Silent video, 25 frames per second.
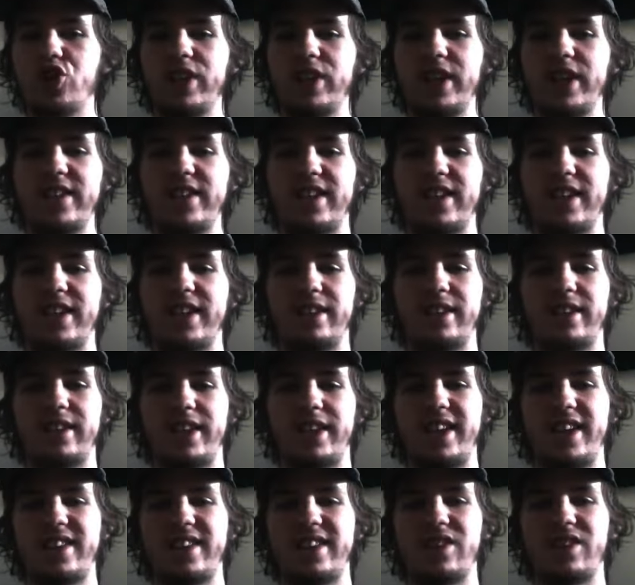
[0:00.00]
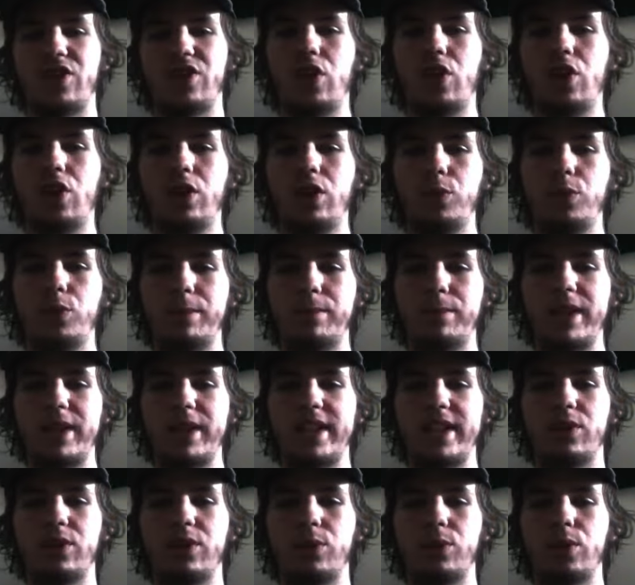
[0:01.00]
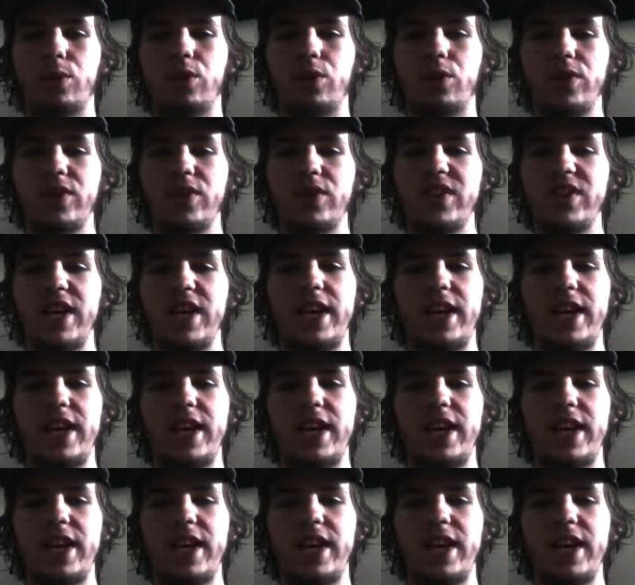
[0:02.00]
decided to cast all women in the roles